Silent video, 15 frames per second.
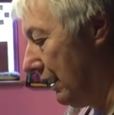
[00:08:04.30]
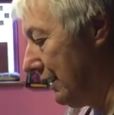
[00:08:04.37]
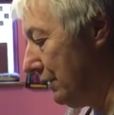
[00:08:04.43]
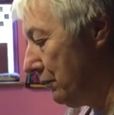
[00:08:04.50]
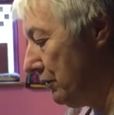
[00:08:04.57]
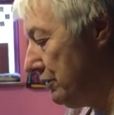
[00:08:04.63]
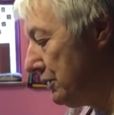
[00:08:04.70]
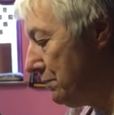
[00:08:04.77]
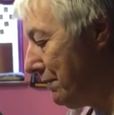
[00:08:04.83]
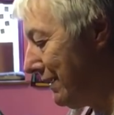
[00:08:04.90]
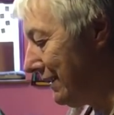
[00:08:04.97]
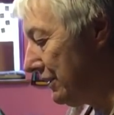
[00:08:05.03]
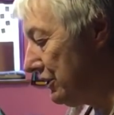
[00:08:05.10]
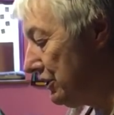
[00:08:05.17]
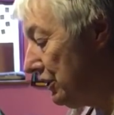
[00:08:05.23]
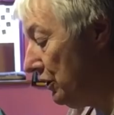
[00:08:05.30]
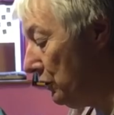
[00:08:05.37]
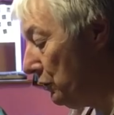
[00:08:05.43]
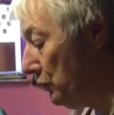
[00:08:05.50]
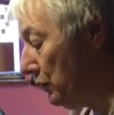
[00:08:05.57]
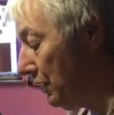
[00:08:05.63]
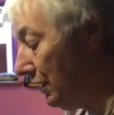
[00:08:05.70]
And I'm going to make
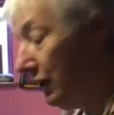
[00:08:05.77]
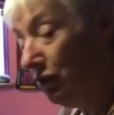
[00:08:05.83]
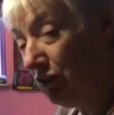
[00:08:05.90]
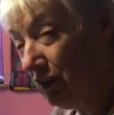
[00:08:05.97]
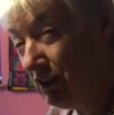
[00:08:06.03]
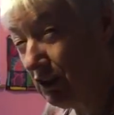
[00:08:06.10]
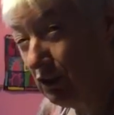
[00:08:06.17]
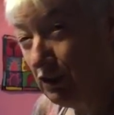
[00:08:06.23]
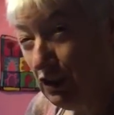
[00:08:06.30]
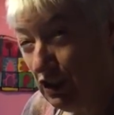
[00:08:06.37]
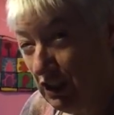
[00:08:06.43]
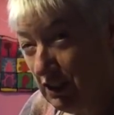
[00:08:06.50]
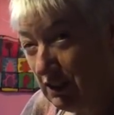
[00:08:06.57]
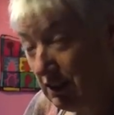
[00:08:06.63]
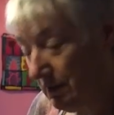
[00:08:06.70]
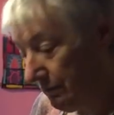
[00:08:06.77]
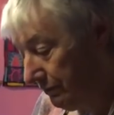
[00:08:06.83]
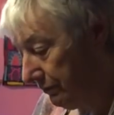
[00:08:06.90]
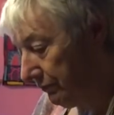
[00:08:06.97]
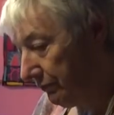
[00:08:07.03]
two long sausages.